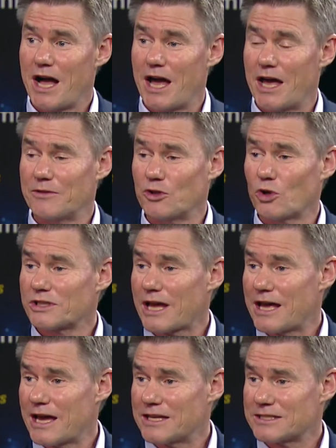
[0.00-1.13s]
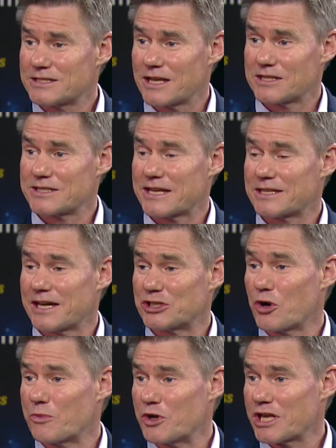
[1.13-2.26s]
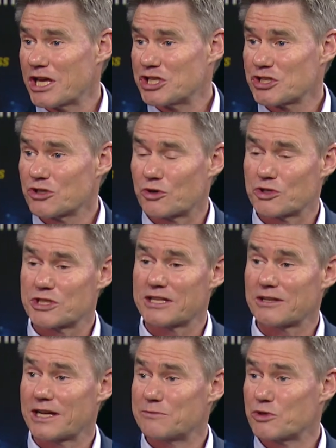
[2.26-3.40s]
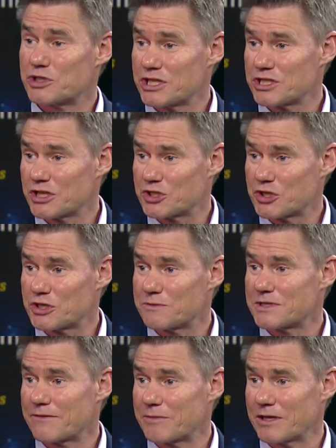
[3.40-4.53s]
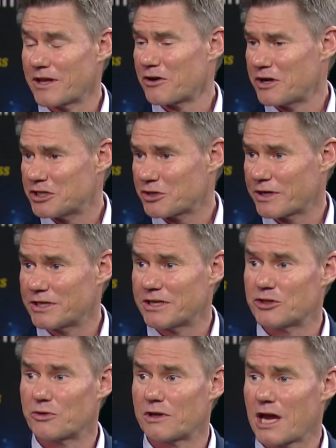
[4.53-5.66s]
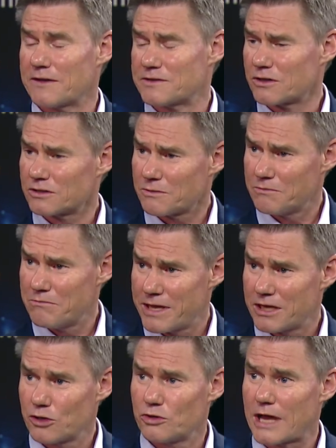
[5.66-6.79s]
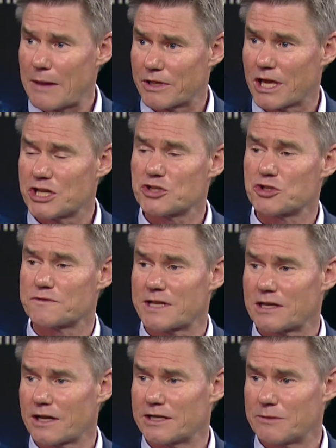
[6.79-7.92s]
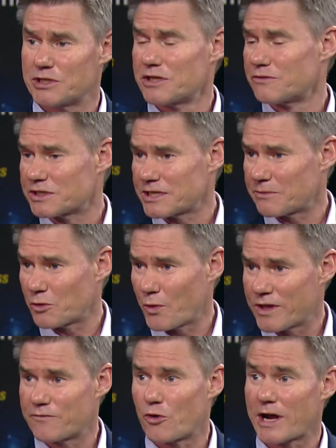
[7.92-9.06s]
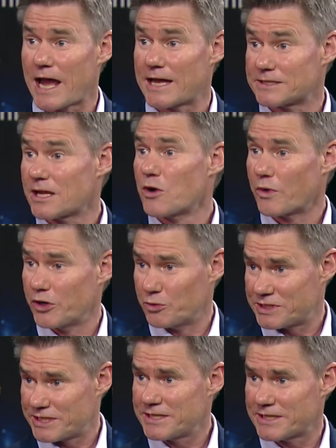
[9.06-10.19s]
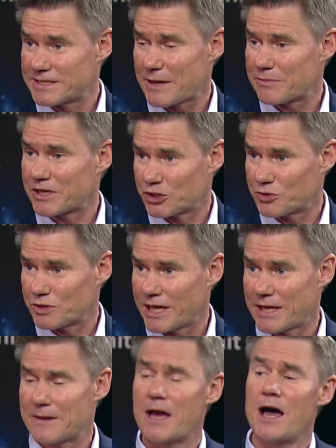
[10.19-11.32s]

uh, not as satellite communication or satellite positioning systems have been. They are integrated into our lives. There are many good applications of satellite imagery, for example, weather forecast, where you see this happening today.